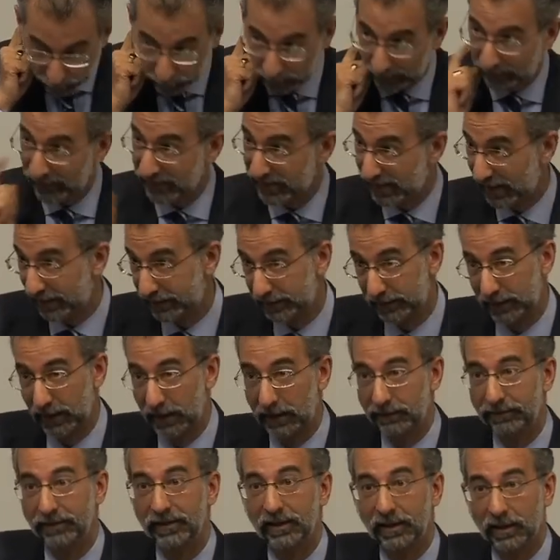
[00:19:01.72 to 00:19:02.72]
inquiry sat at the
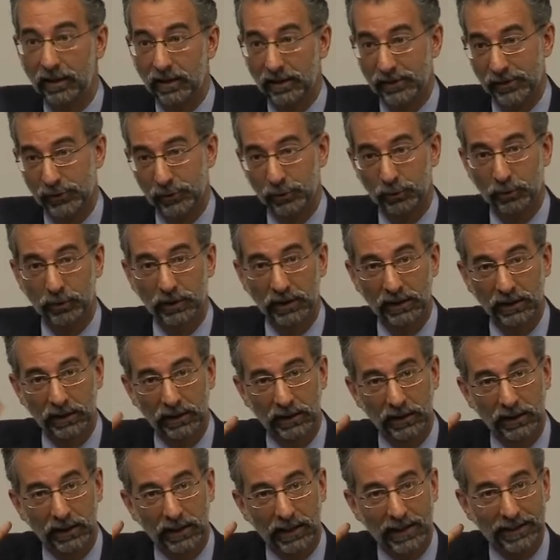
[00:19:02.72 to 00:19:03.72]
Elephant Castle
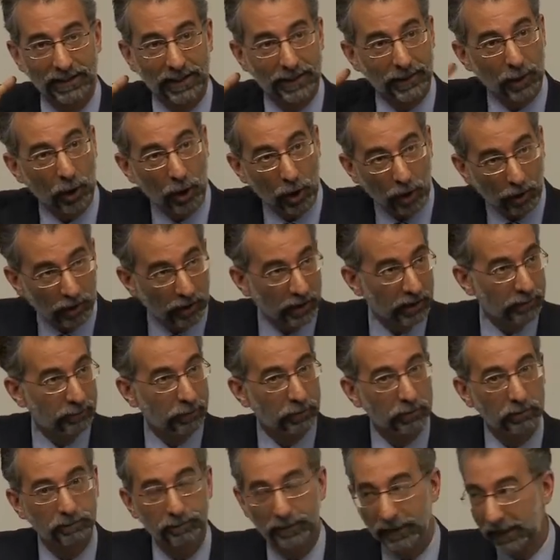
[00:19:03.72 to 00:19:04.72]
in that
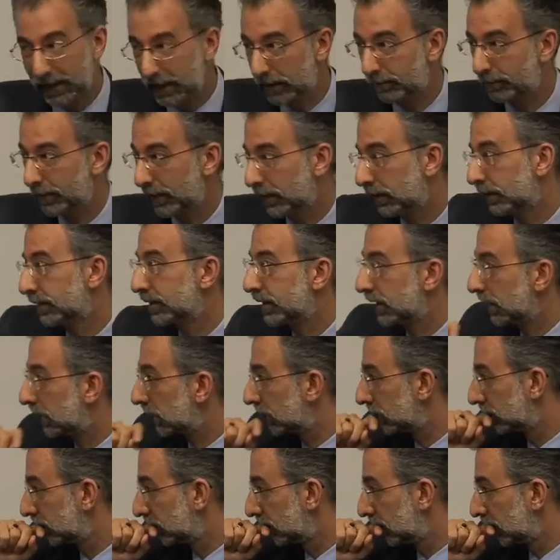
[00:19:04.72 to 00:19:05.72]
horrible pink
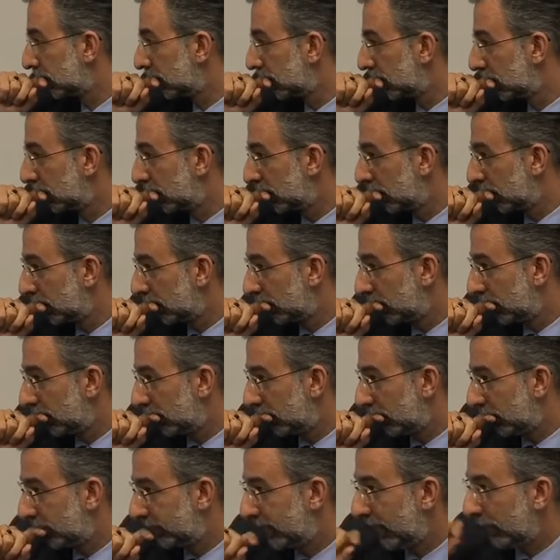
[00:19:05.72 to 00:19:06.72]
building
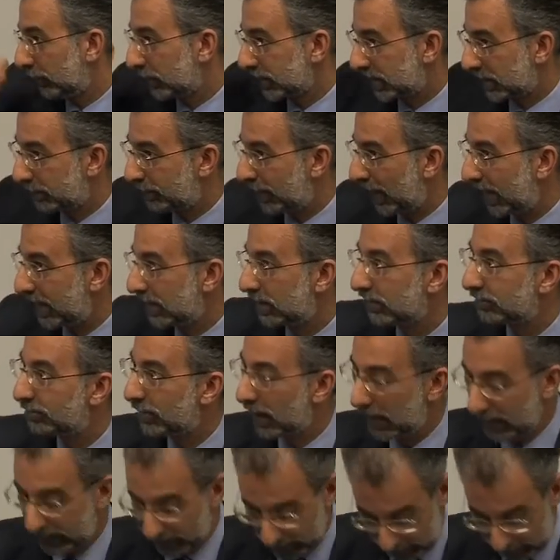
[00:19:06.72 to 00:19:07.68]
that was the bane of my